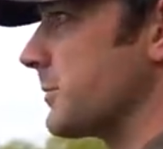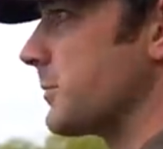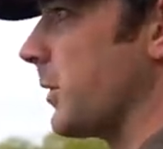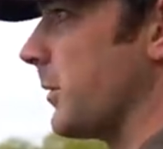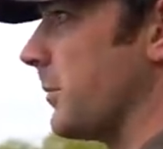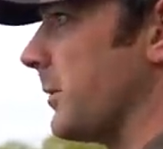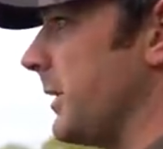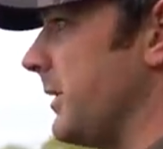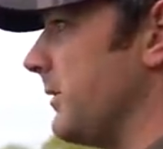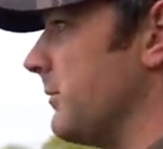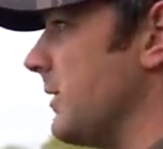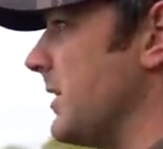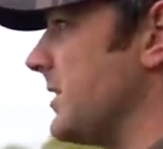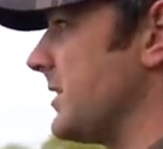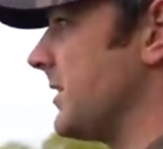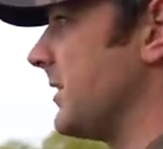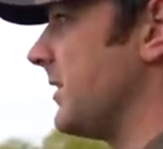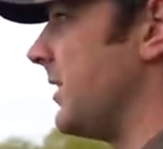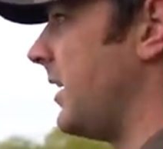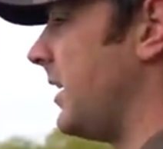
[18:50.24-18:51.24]
probably
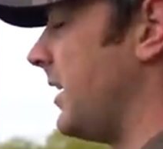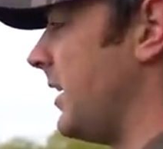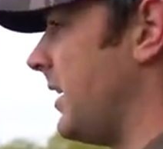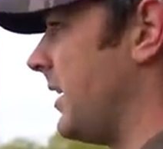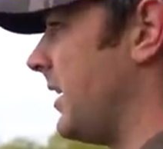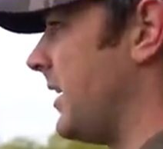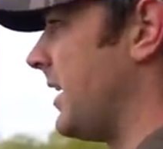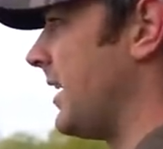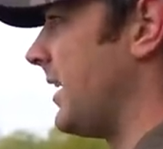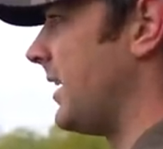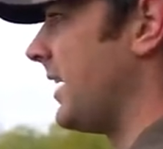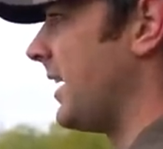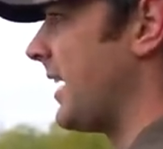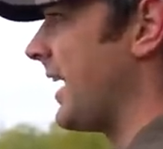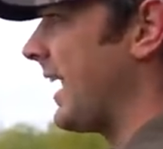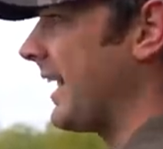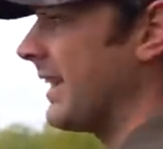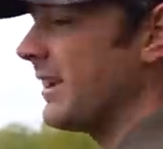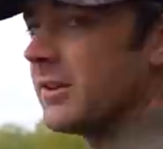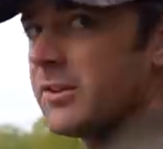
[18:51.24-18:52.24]
risen
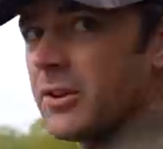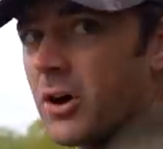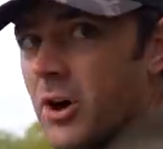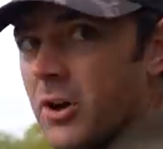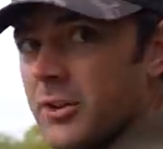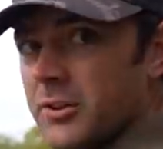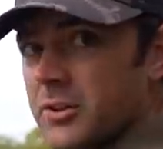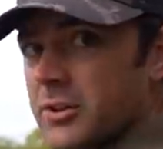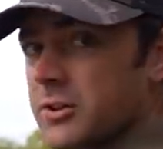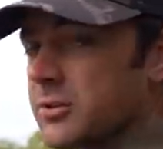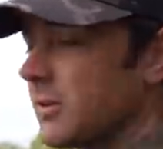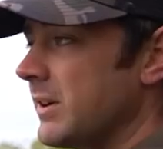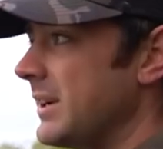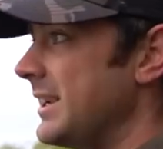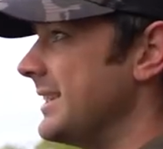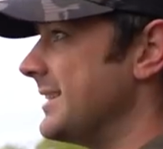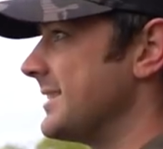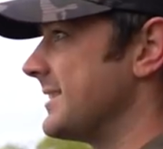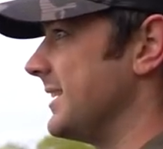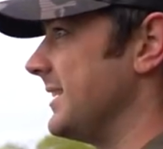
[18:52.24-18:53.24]
eight or nine
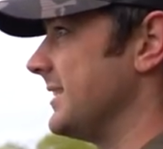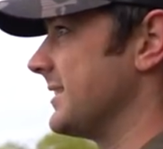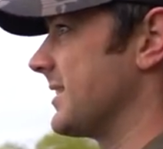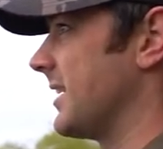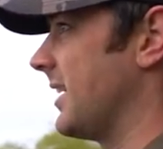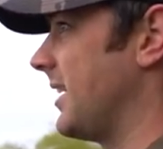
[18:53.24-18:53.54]
degrees since